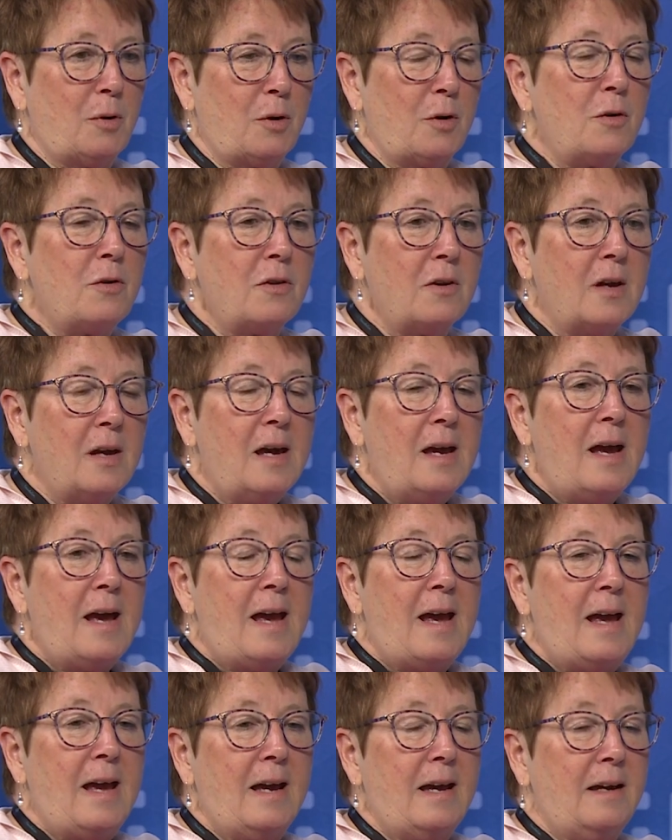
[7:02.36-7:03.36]
Perth,
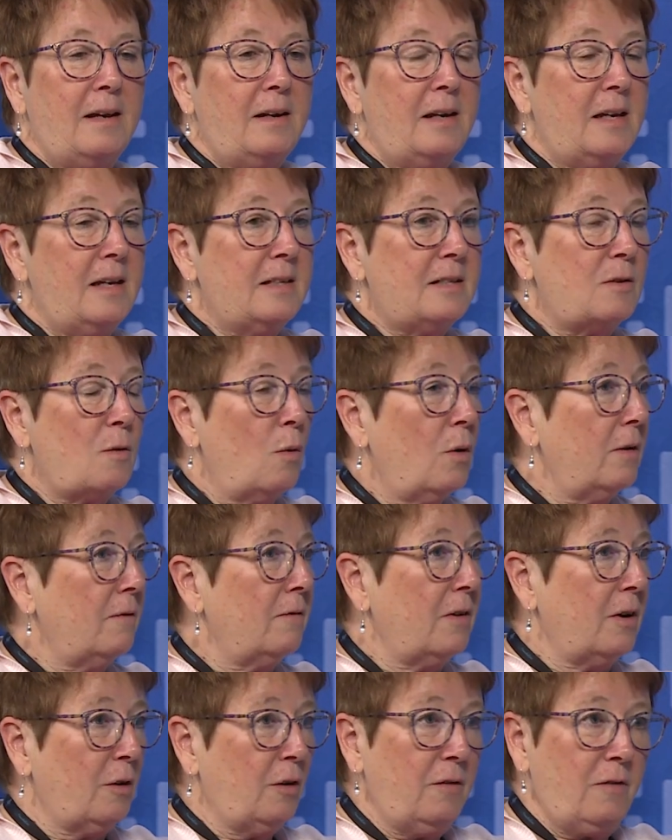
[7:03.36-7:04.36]
and it's going
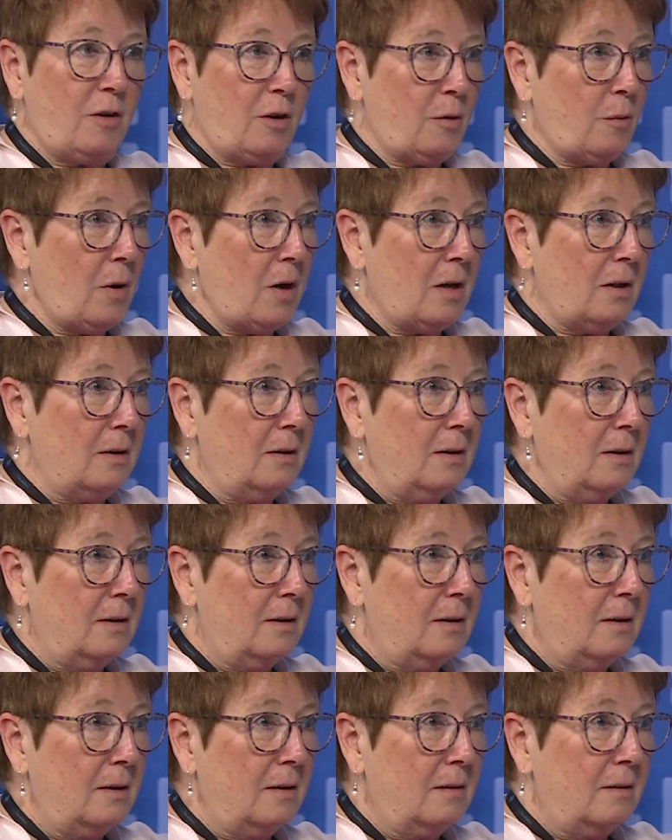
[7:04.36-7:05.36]
very, very well.
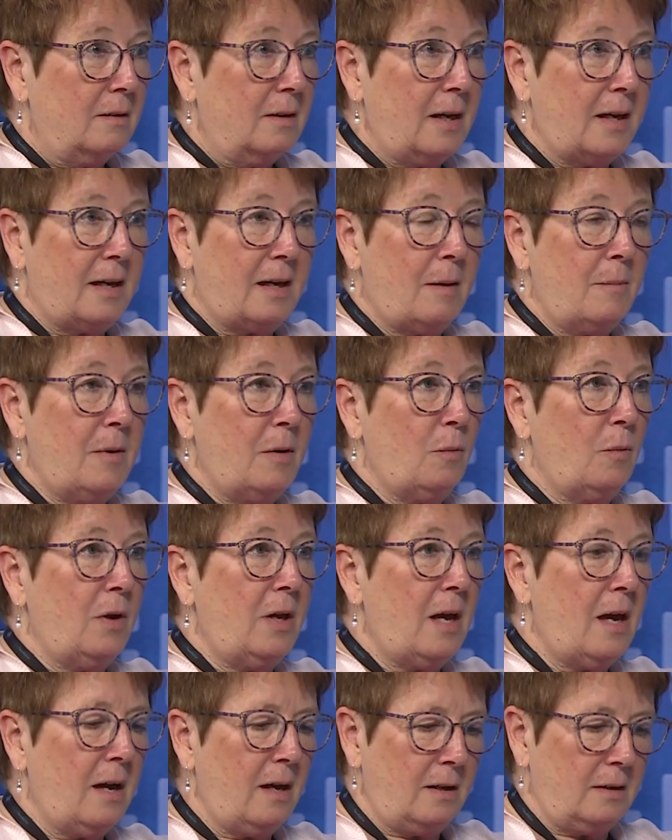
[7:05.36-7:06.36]
Like, I mean, we
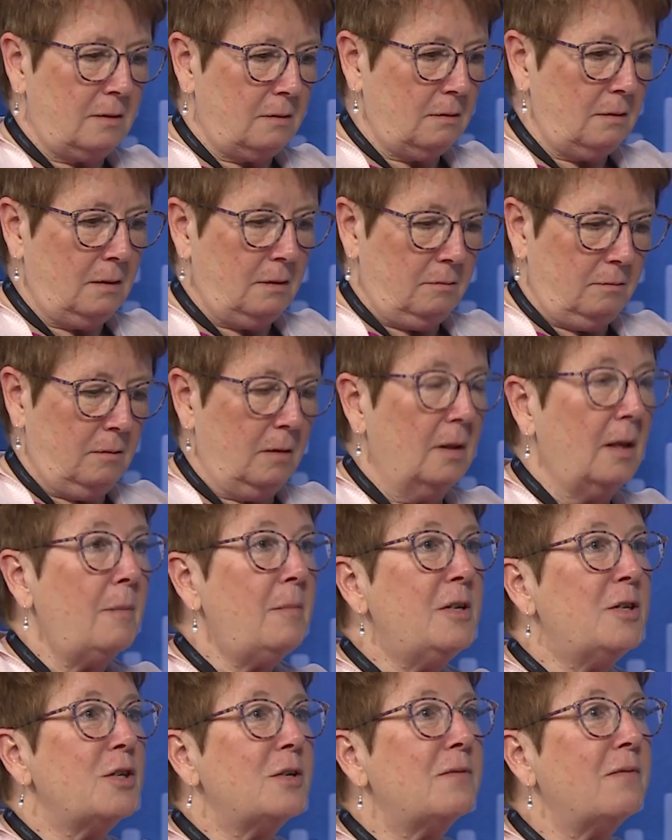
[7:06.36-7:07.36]
had, let
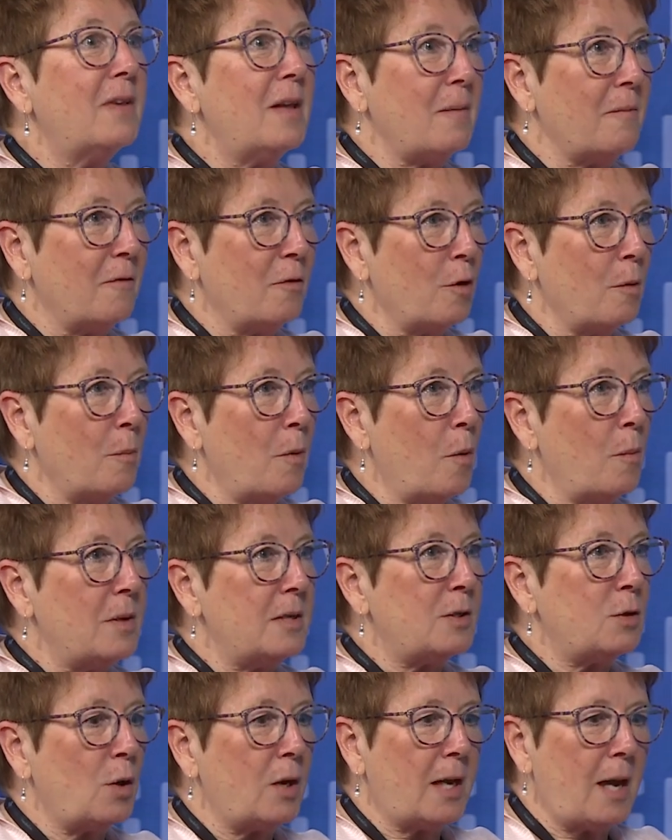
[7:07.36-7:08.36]
me just flip for a
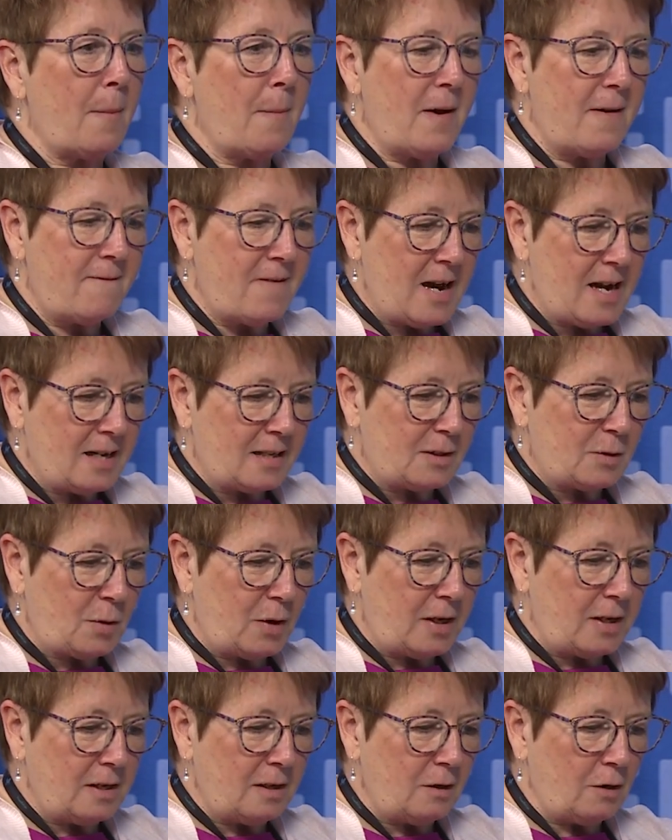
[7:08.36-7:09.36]
moment so I get my facts
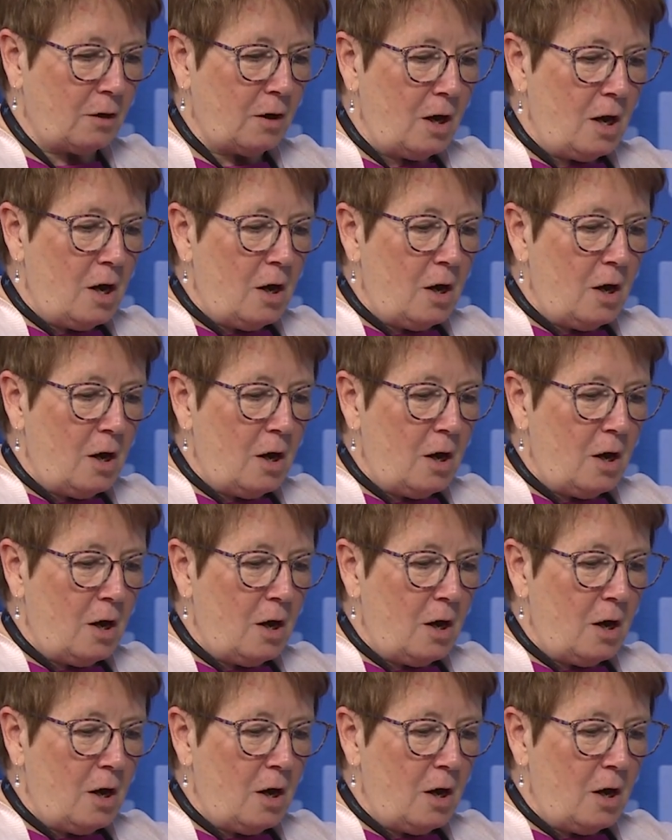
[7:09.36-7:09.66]
right here.